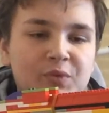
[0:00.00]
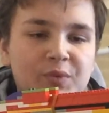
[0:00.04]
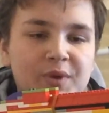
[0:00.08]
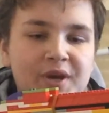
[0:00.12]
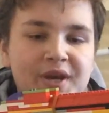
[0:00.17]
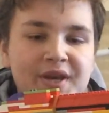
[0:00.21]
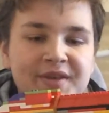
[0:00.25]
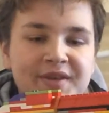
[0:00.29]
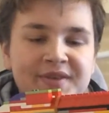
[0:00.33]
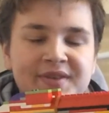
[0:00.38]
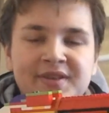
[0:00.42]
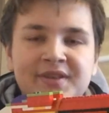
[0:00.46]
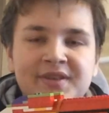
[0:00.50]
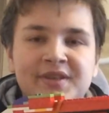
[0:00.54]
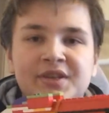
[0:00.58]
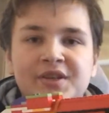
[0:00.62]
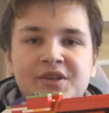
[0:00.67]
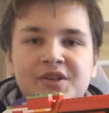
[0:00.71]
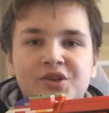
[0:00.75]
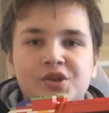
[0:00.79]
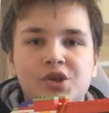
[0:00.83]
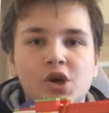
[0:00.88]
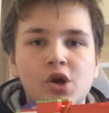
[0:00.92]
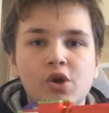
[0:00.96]
with
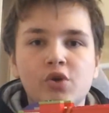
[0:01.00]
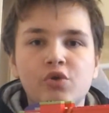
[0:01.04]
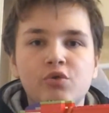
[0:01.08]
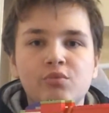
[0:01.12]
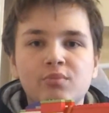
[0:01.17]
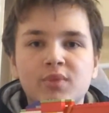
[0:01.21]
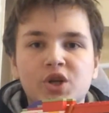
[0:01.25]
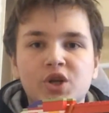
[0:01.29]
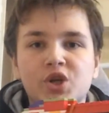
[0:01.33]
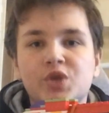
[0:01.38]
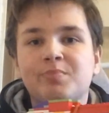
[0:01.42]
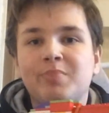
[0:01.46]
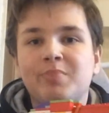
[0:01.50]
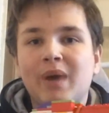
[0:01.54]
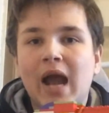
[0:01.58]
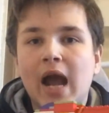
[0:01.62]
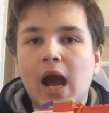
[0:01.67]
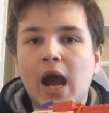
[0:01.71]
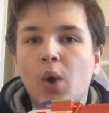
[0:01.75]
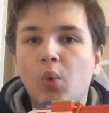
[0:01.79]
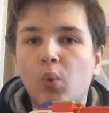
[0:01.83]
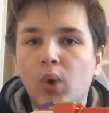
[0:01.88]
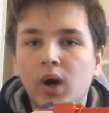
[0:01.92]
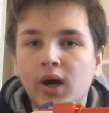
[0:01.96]
too much
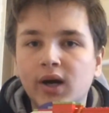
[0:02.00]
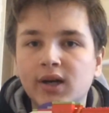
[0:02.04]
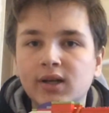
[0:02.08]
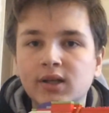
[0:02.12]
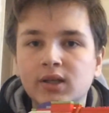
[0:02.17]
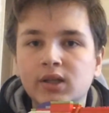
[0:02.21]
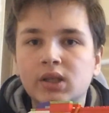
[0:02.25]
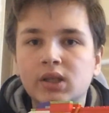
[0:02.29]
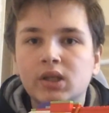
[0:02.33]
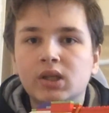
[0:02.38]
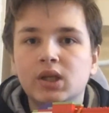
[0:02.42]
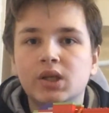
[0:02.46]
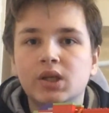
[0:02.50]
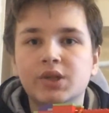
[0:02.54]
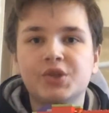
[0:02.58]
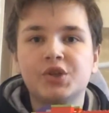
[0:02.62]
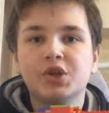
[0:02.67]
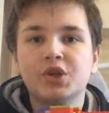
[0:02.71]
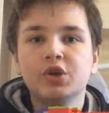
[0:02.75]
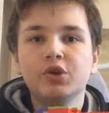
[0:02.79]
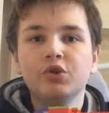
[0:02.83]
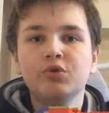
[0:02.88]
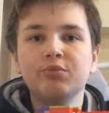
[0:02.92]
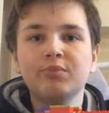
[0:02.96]
power and
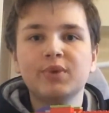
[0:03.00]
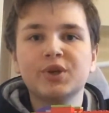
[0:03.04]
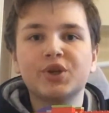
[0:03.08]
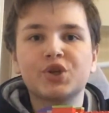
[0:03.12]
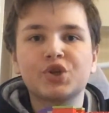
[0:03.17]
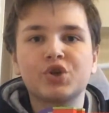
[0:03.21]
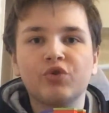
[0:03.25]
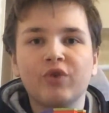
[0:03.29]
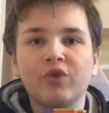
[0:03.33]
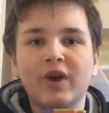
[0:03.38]
too much